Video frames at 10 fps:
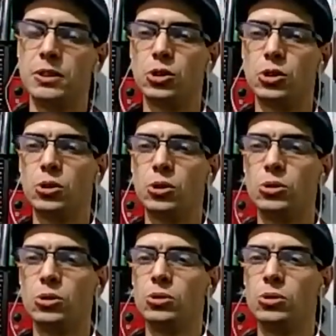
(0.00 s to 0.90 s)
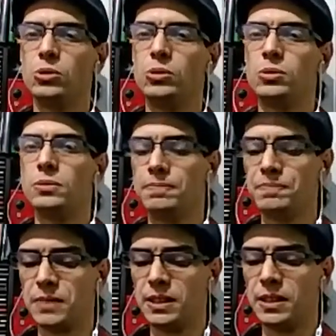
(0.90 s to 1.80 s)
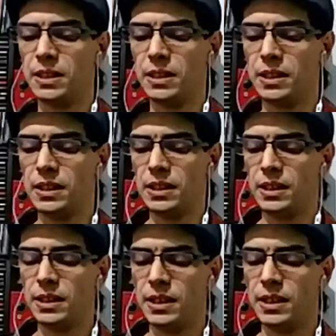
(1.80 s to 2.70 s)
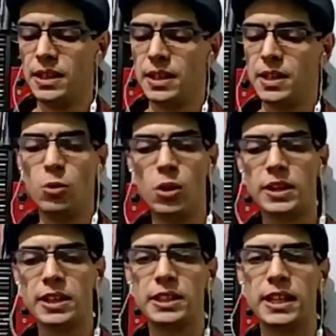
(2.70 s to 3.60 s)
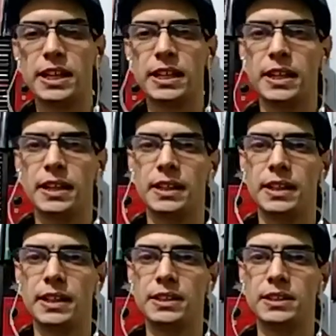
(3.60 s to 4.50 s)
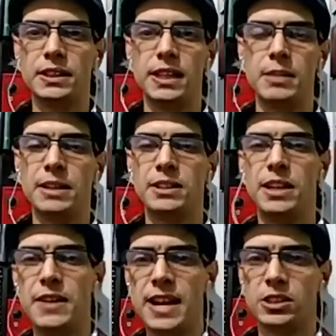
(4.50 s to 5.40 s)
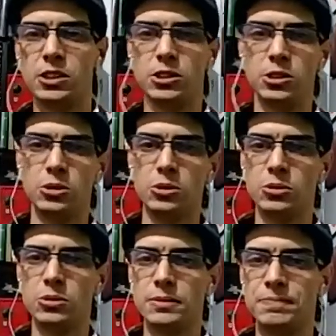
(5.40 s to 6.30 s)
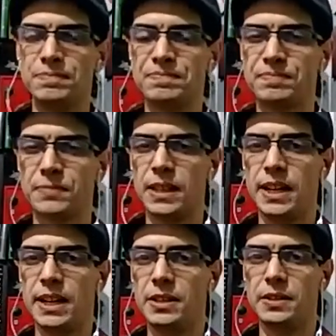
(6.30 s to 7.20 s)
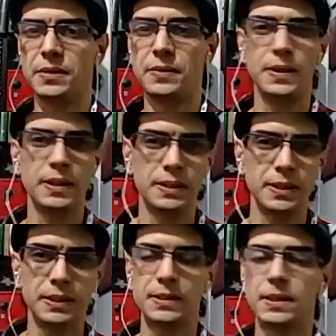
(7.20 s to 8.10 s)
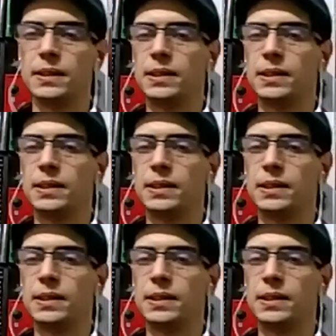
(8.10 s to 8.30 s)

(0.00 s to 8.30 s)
So he worked as a cinema director too, and in theaters.